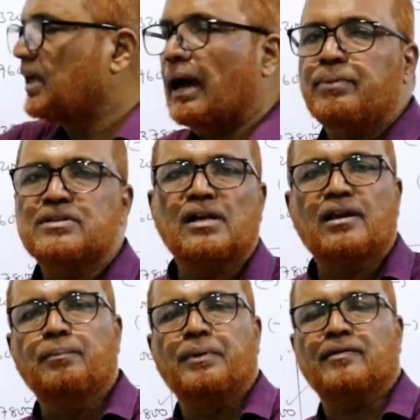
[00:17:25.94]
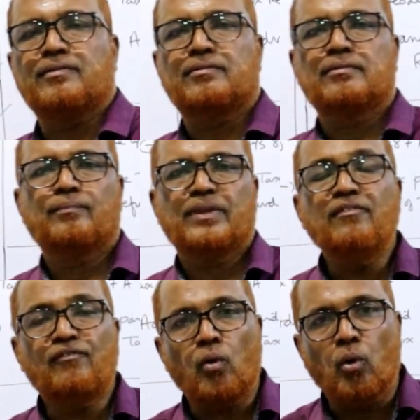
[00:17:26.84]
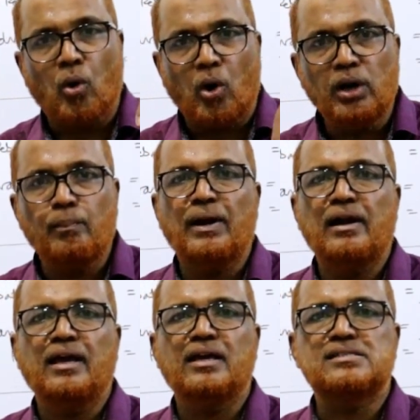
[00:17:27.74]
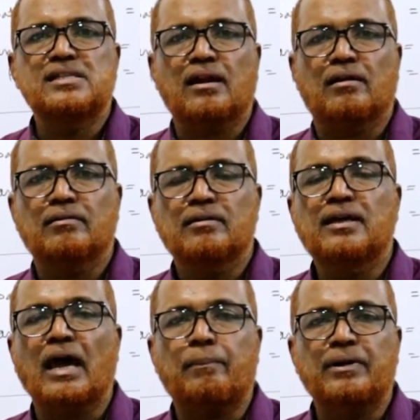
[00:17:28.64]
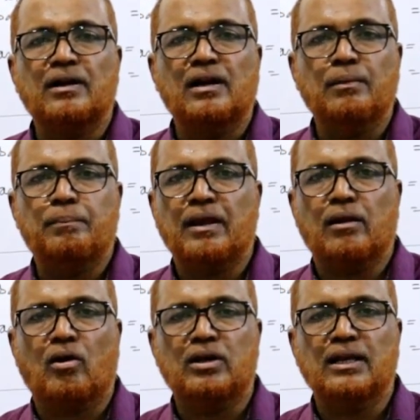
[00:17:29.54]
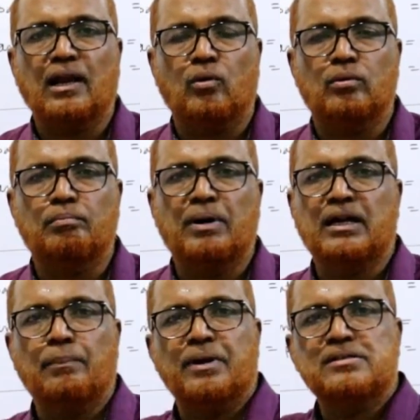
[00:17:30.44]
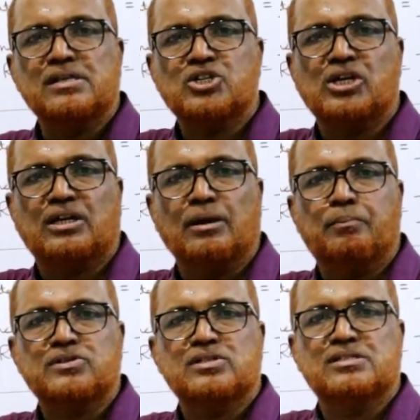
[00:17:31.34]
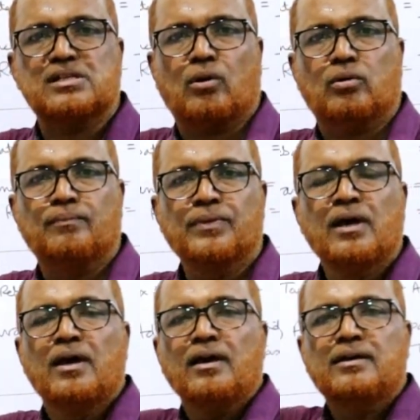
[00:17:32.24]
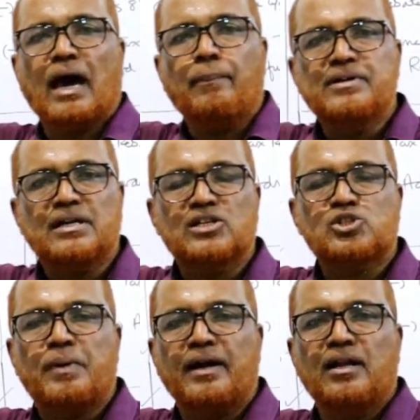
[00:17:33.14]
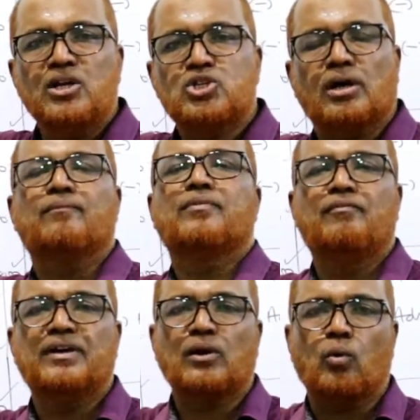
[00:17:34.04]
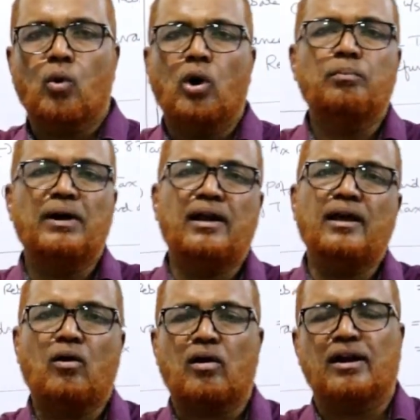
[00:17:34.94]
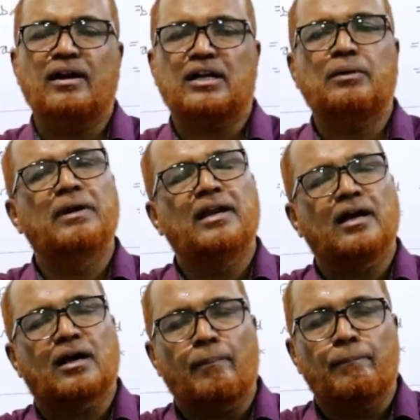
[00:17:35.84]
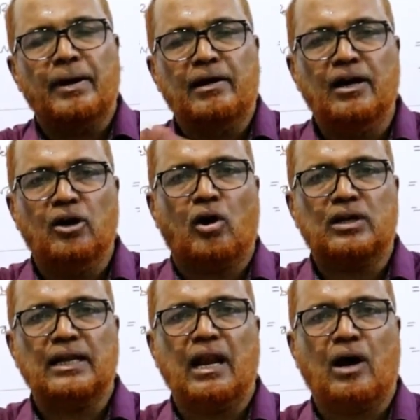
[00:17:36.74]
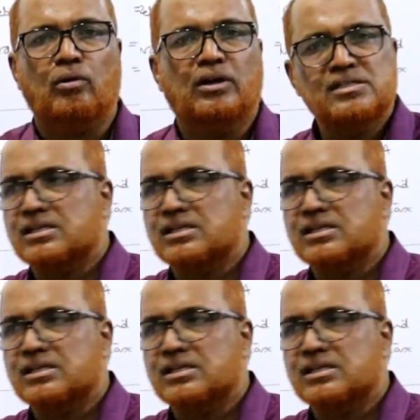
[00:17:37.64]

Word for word: Capital repairs. If own building is there, capital repair not allowed, but depreciation 10% is allowed. Capital expenditure, whether own building or rented building, completely not allowed,